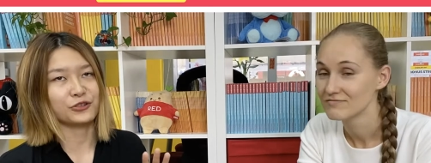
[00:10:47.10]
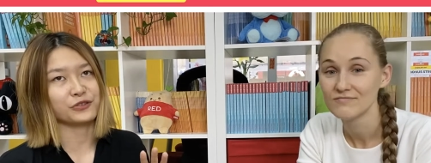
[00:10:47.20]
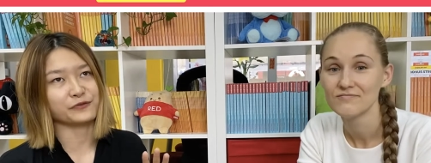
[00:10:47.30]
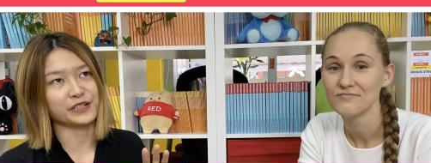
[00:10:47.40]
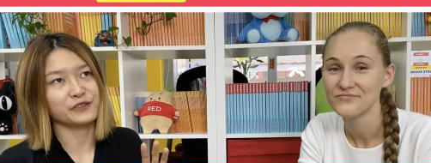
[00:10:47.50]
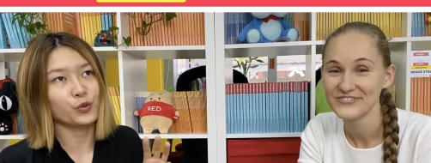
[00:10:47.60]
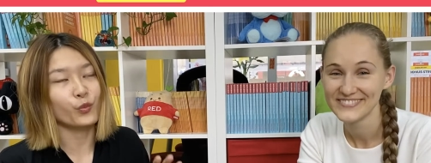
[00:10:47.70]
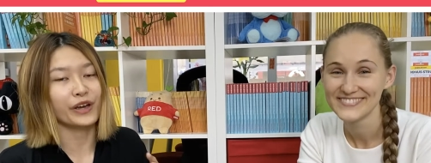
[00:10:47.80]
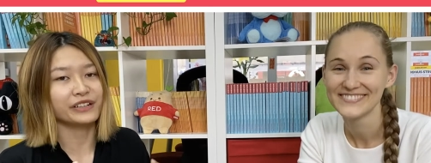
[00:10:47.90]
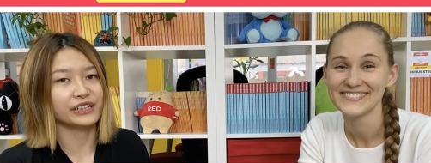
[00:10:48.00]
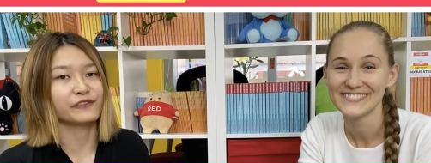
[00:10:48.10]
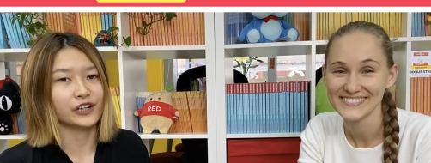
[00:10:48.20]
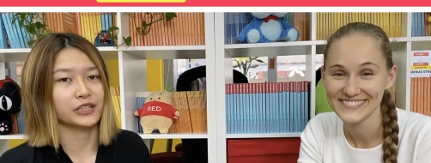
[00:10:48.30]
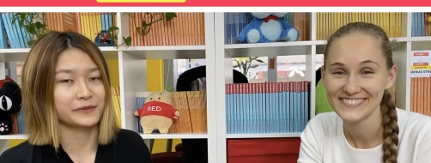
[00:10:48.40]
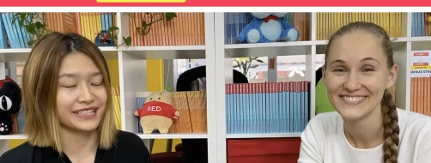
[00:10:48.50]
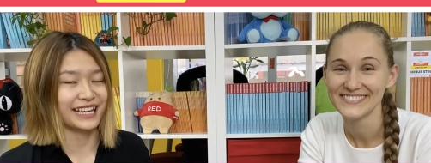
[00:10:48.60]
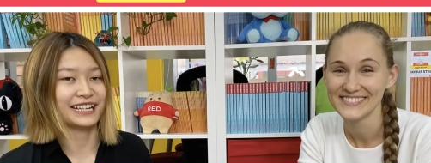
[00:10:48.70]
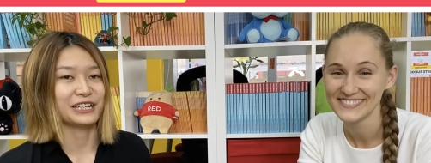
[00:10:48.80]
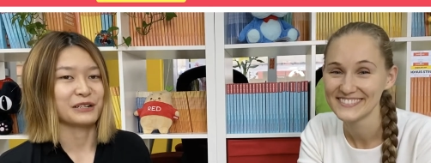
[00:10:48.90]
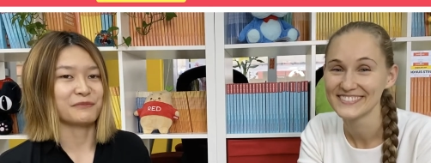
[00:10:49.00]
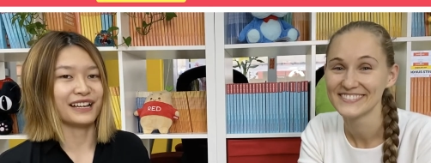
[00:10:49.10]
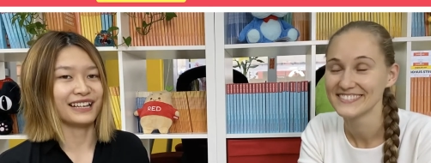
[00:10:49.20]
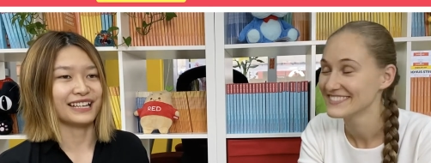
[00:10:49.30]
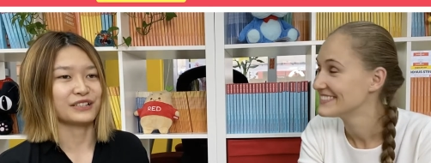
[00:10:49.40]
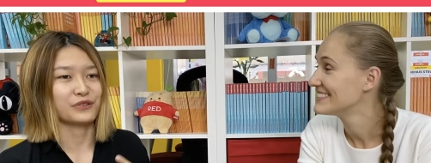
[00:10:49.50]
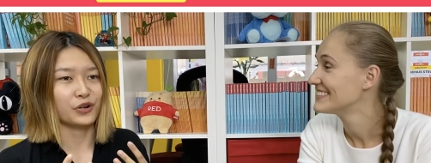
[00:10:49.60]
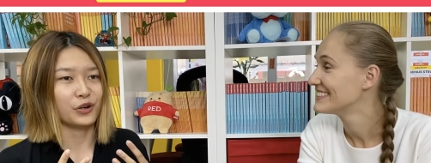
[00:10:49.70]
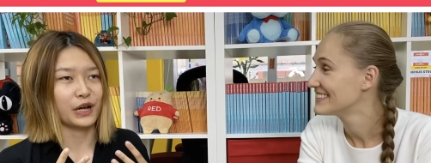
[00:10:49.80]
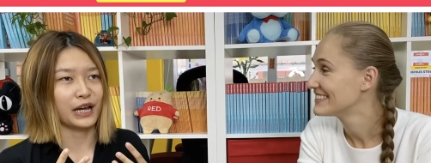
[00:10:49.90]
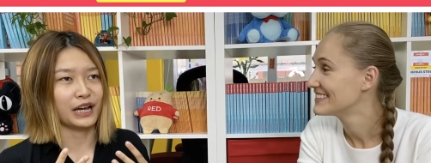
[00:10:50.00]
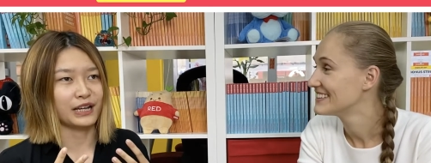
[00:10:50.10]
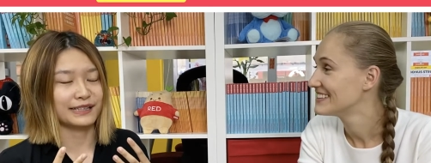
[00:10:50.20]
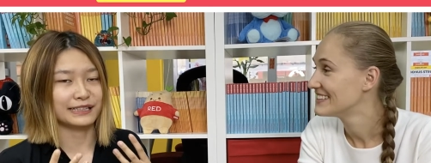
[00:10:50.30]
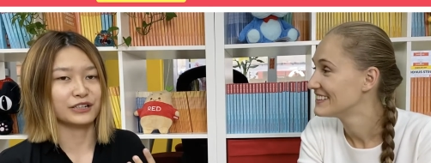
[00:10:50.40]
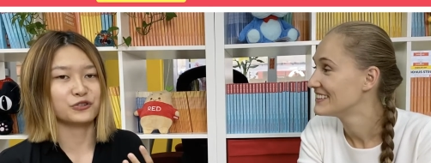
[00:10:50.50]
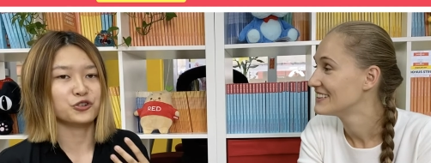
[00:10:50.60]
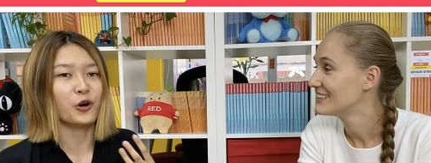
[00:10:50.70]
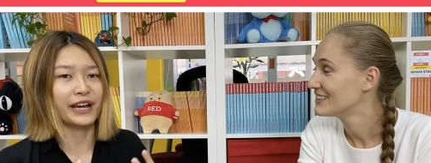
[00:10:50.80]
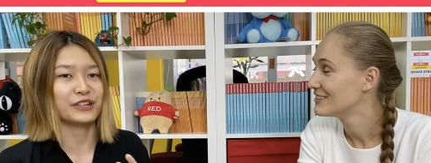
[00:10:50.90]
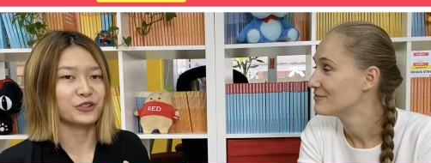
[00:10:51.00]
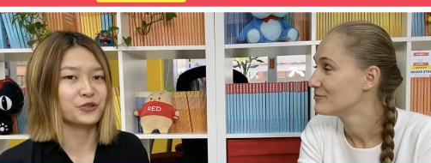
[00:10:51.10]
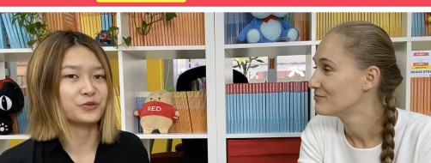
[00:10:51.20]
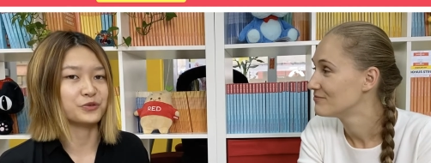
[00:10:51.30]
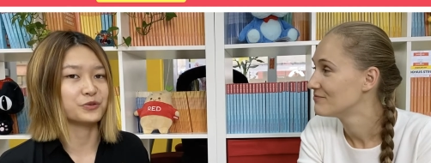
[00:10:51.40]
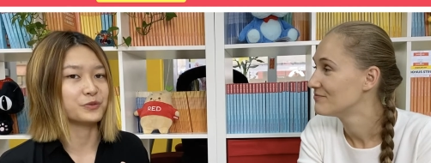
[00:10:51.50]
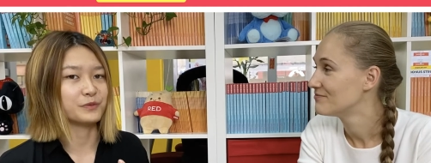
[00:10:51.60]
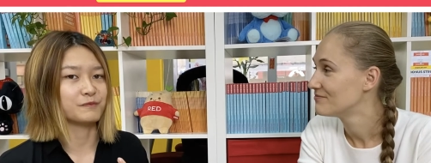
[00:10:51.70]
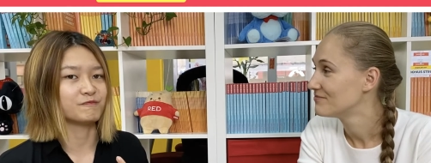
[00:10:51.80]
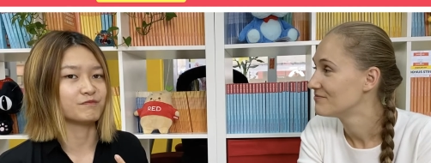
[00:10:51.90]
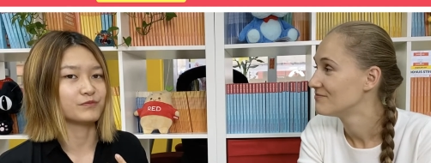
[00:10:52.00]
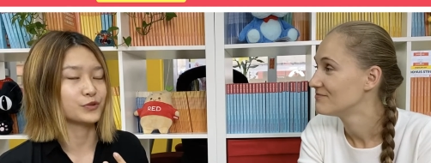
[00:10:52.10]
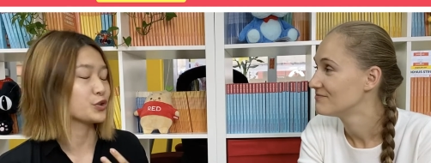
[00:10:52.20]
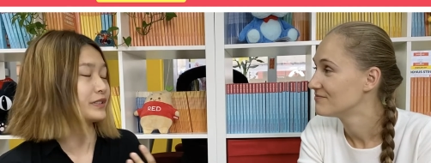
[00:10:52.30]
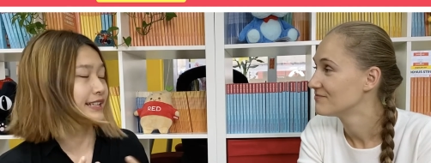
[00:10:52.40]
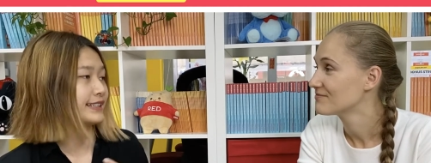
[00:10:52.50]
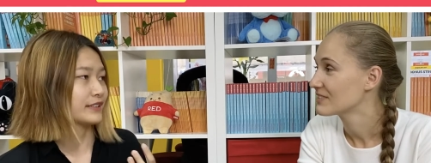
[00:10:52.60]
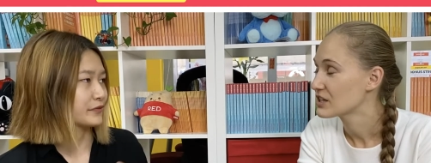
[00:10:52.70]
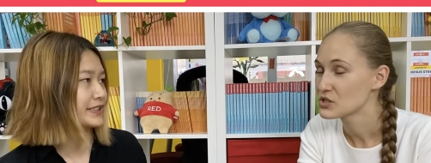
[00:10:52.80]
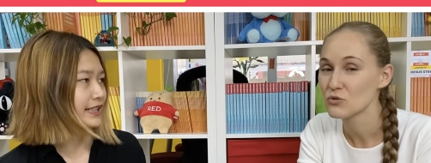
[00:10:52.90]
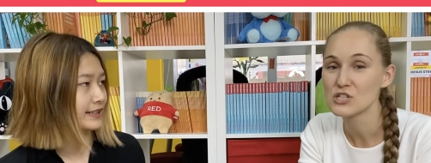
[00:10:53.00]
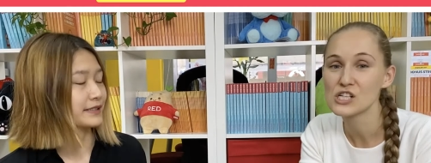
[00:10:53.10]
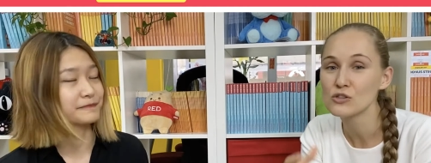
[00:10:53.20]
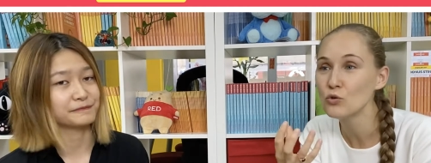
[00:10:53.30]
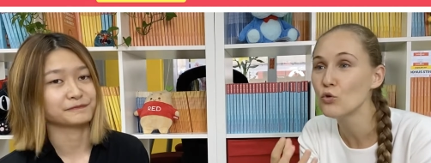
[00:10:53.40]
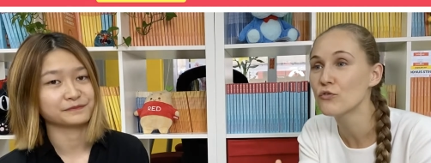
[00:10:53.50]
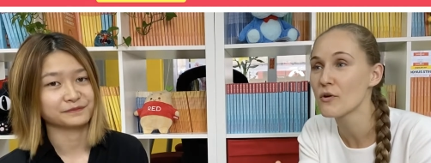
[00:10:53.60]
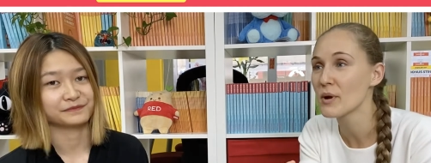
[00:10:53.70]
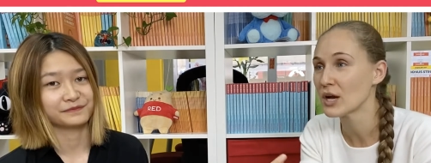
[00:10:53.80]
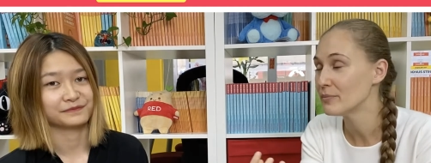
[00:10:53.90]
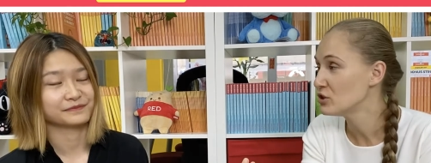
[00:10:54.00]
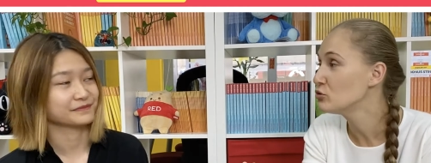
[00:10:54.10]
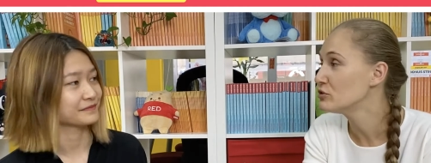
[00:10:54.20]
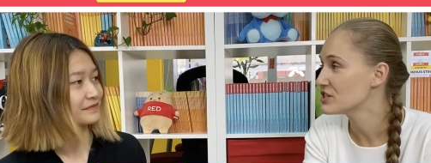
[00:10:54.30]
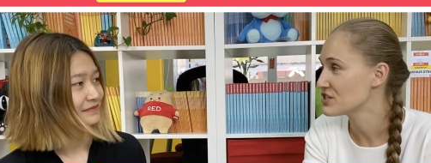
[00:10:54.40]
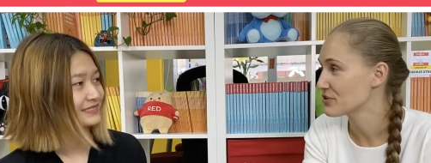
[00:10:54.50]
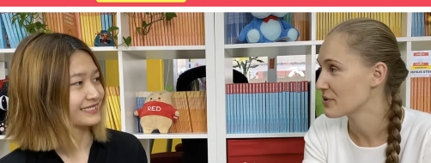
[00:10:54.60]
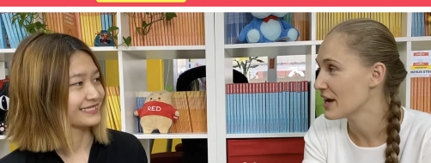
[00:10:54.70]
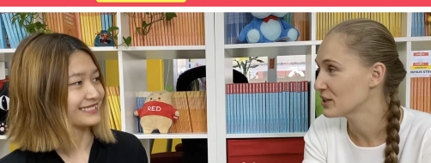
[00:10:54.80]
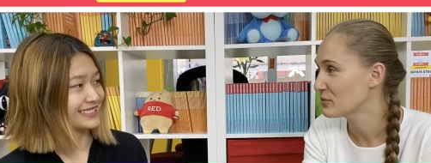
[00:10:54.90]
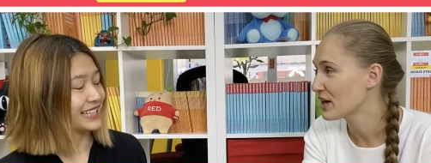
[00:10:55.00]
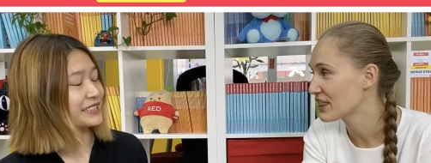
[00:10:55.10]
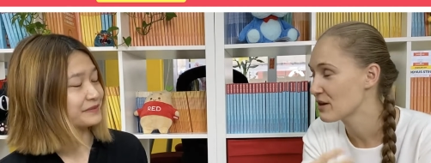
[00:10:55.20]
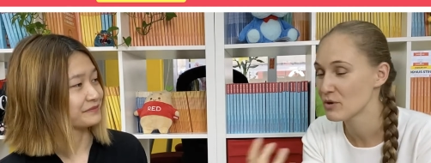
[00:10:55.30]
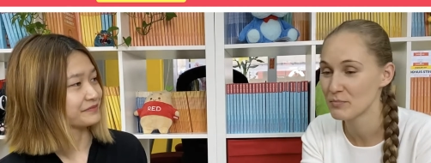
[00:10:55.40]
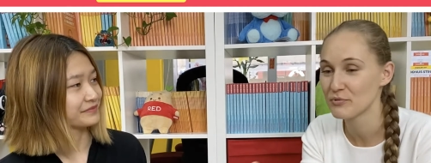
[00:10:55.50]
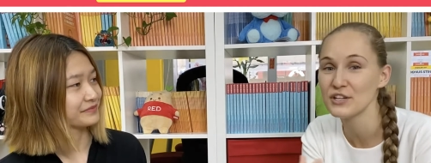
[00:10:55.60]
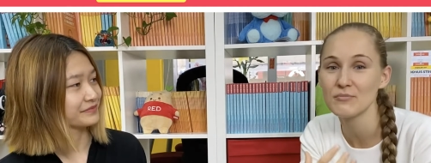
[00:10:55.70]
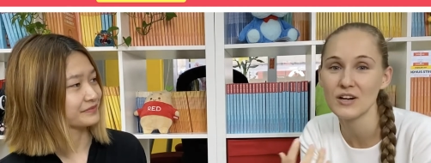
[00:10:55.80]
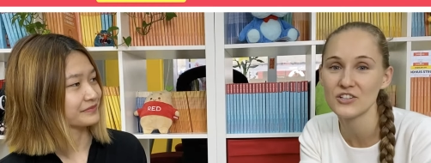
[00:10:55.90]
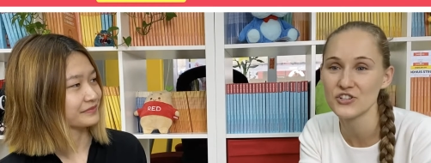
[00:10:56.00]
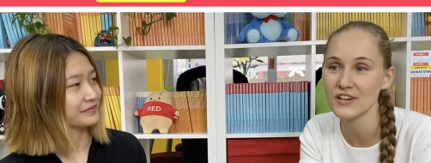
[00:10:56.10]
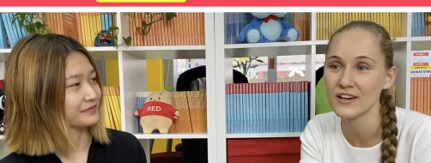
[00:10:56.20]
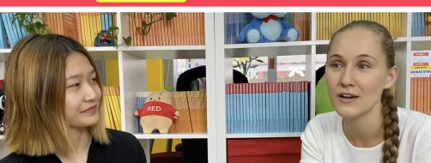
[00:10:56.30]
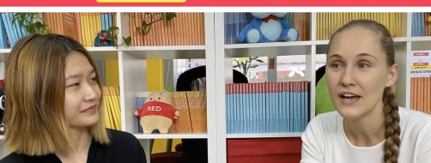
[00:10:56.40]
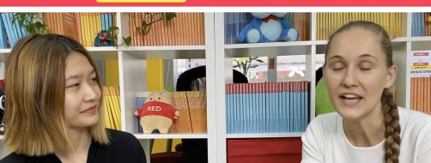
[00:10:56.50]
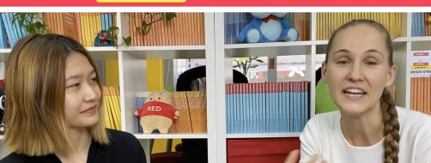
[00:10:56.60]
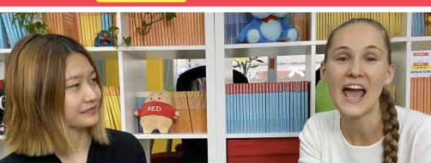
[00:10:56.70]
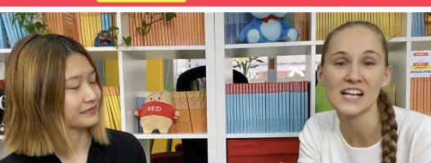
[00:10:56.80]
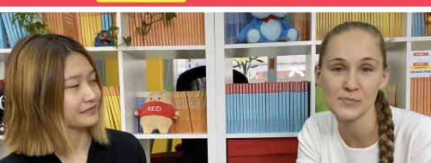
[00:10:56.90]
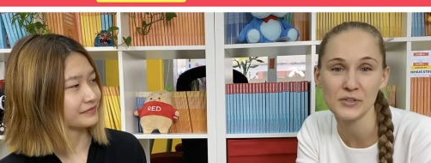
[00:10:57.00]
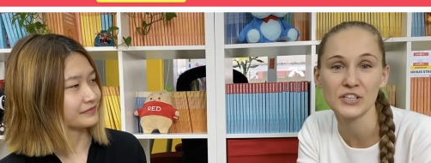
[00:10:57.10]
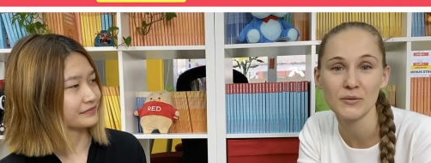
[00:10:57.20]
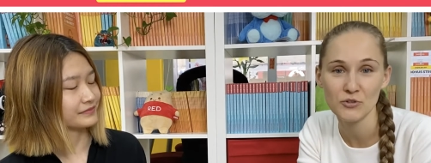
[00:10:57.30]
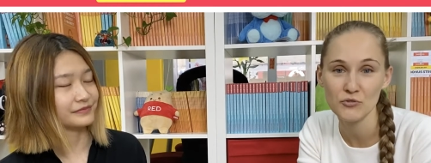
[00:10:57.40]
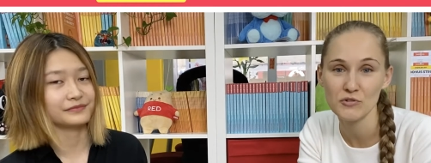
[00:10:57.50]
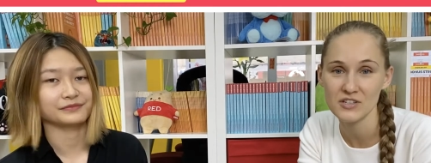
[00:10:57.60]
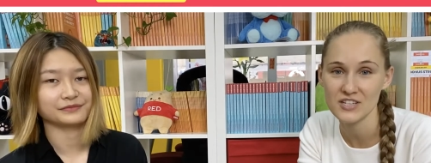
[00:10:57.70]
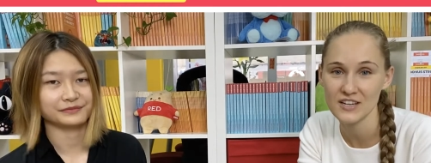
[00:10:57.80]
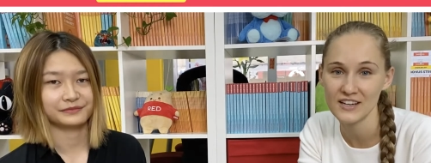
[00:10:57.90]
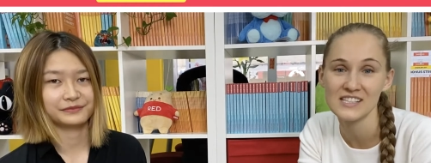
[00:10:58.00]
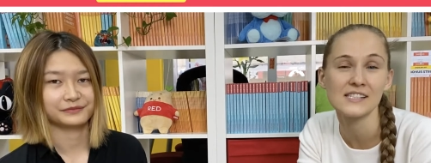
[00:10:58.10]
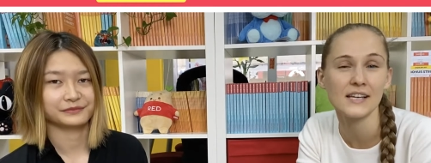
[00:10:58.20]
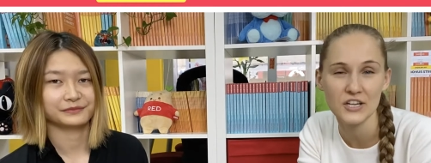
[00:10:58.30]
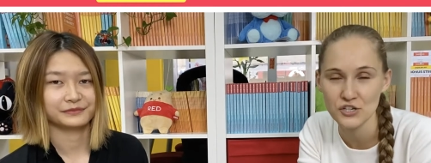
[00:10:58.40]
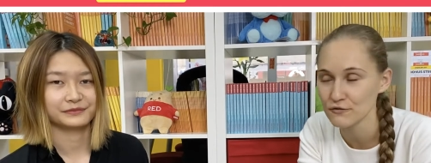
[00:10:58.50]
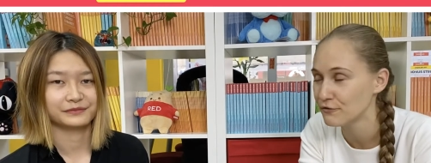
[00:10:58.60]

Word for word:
Speaker 1: not very well developed yet, but it's uh, still trying to. Um, so
Speaker 2: Zhihu from a community right where yeah. they were pretty much uh, an expert community a discussion